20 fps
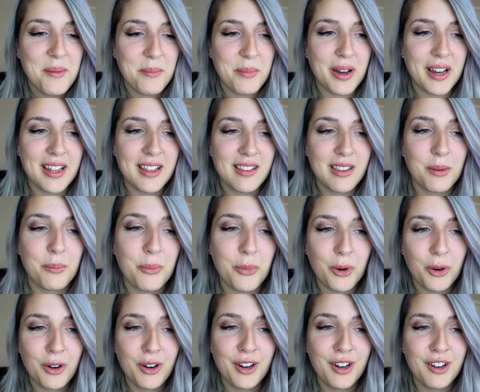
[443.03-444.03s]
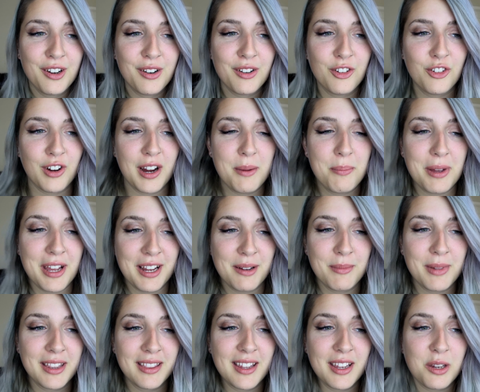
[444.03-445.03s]
But the more gray
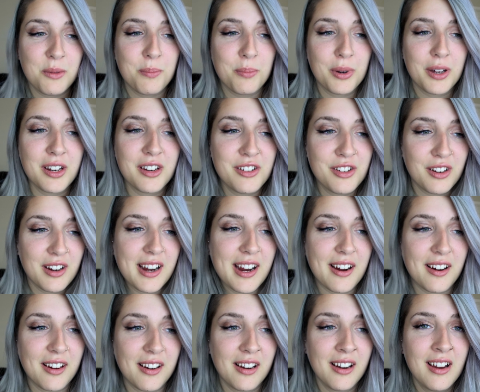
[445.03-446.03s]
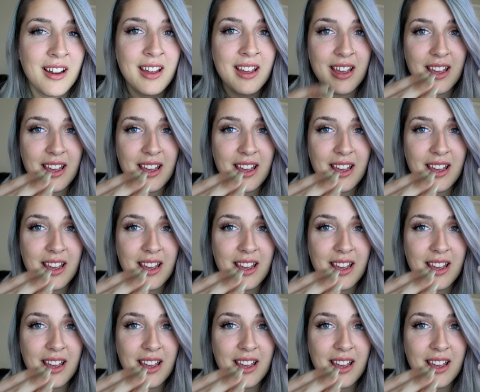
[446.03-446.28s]
pigment that you put in your hair,